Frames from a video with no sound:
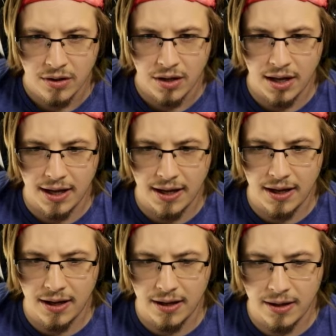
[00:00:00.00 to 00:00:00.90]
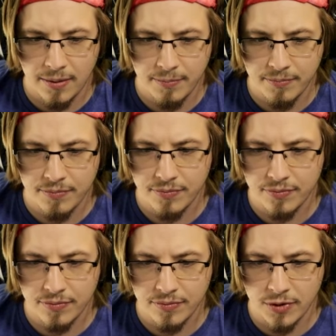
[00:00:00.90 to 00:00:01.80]
Um,
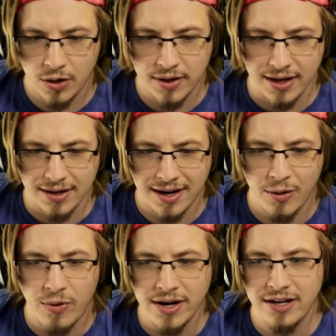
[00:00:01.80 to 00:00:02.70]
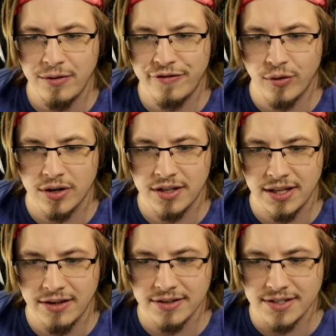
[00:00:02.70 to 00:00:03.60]
Okay, and I wanted to afford
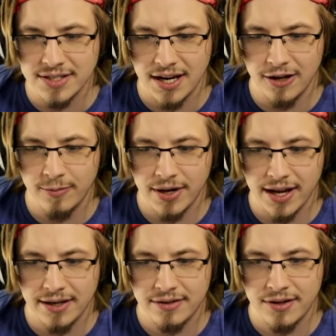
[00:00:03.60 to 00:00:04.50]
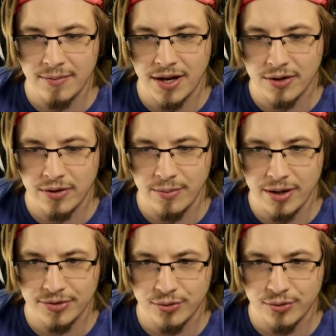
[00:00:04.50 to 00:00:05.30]
clearance sale, but I am not going to be able to